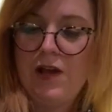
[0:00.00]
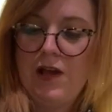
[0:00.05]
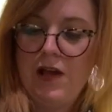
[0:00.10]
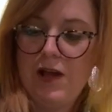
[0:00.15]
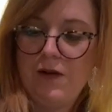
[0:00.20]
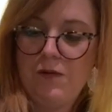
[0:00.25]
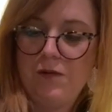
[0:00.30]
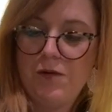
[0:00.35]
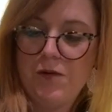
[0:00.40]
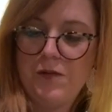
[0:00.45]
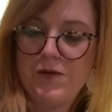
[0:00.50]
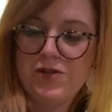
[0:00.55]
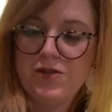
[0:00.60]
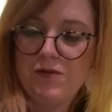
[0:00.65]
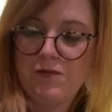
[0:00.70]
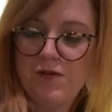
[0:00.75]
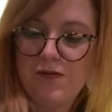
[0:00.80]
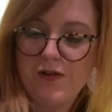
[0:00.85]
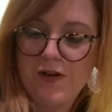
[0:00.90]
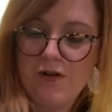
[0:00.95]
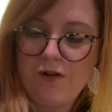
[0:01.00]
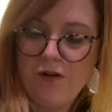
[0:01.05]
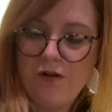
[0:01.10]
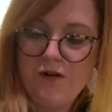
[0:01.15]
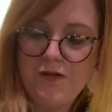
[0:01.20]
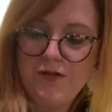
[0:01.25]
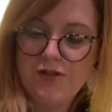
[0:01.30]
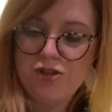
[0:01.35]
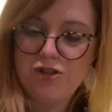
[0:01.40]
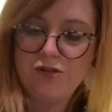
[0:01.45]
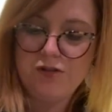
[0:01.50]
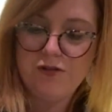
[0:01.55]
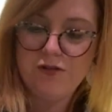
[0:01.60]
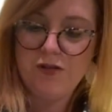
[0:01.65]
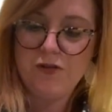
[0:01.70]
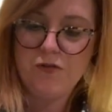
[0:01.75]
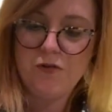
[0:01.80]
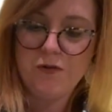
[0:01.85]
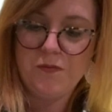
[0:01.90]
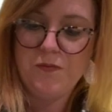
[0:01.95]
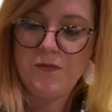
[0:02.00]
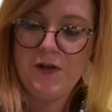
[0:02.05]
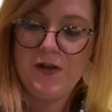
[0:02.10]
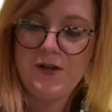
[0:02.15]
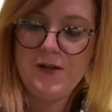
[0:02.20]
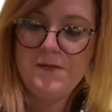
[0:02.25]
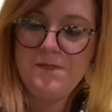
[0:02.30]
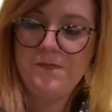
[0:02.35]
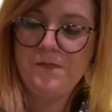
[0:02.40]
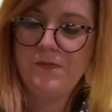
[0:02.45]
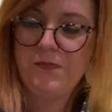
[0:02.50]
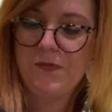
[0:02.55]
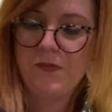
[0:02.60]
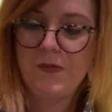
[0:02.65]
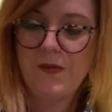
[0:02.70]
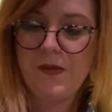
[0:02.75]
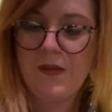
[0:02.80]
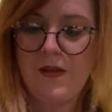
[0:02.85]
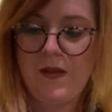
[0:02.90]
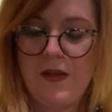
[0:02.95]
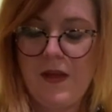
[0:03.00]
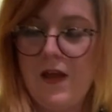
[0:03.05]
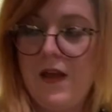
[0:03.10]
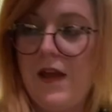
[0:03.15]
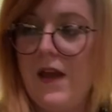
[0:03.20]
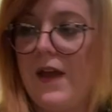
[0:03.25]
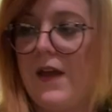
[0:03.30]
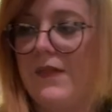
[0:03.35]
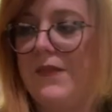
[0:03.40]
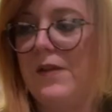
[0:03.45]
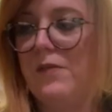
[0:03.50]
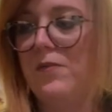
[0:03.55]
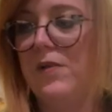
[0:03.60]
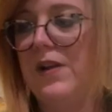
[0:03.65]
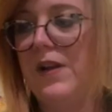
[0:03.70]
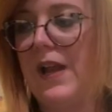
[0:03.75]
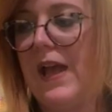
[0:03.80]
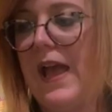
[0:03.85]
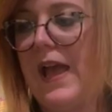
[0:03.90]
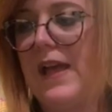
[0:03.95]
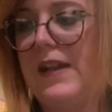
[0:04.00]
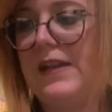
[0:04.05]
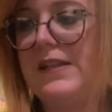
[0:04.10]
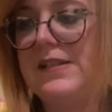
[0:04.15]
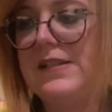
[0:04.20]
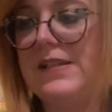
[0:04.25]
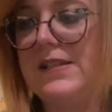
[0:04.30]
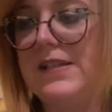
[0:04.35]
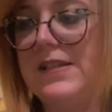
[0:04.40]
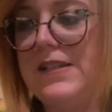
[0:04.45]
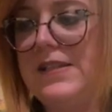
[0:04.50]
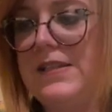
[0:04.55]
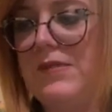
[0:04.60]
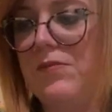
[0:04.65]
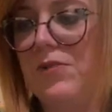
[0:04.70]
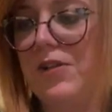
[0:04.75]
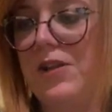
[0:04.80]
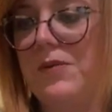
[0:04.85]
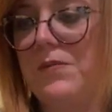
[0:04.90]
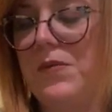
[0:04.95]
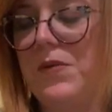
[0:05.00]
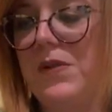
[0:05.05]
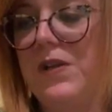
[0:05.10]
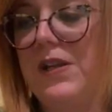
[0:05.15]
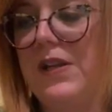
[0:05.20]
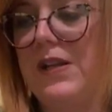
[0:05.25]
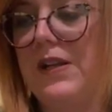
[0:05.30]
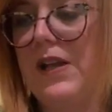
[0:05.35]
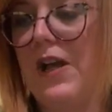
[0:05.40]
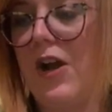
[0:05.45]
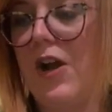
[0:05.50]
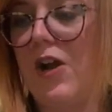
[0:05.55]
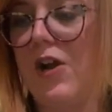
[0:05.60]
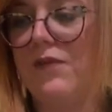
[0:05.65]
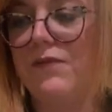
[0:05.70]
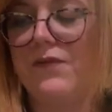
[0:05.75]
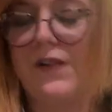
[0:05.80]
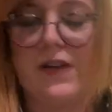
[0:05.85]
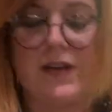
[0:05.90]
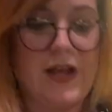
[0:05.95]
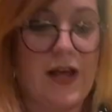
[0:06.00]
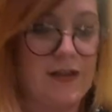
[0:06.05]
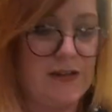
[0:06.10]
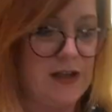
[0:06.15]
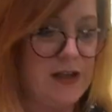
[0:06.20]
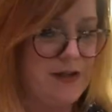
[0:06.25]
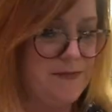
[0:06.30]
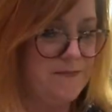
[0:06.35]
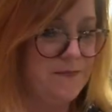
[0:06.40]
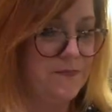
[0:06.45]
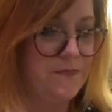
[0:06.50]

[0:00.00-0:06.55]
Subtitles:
We want to make sure that we've got all the sugar incorporated. And then we're going to add into this, we're going to put in our vanilla.